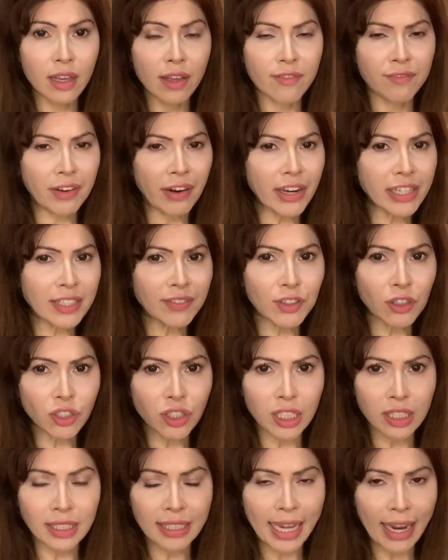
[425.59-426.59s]
Very difficult
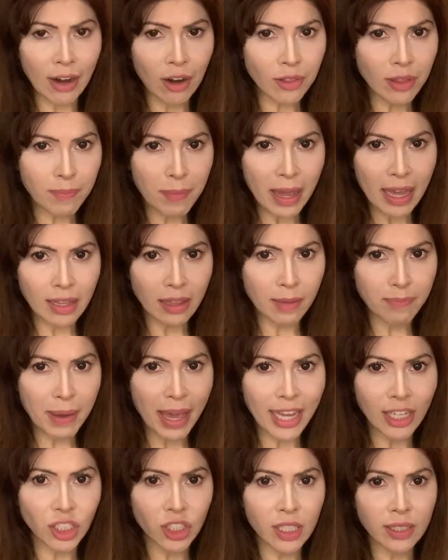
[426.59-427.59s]
to tear the
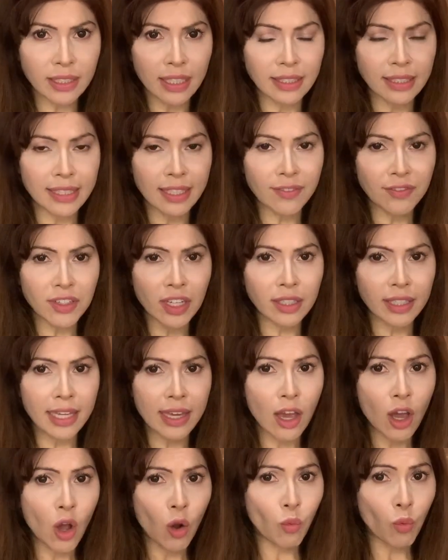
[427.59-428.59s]
pages, and definitely
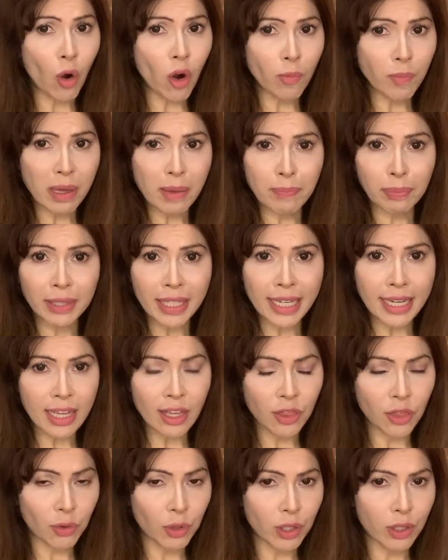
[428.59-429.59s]
won't be
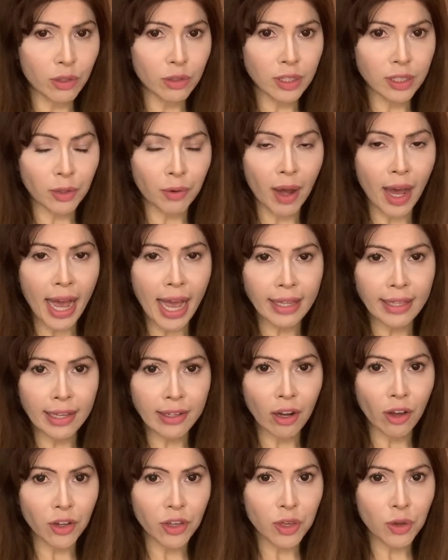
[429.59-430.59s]
bleeding through. So highlight
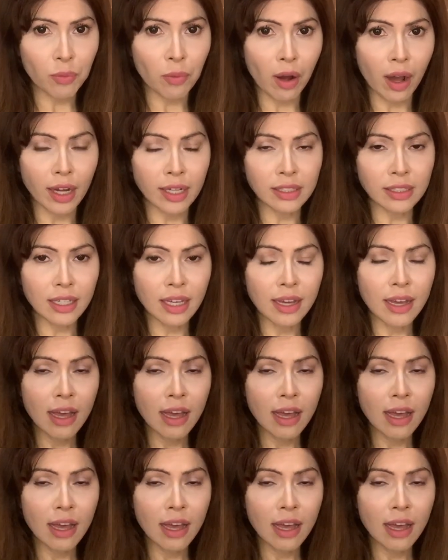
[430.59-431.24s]
all you want.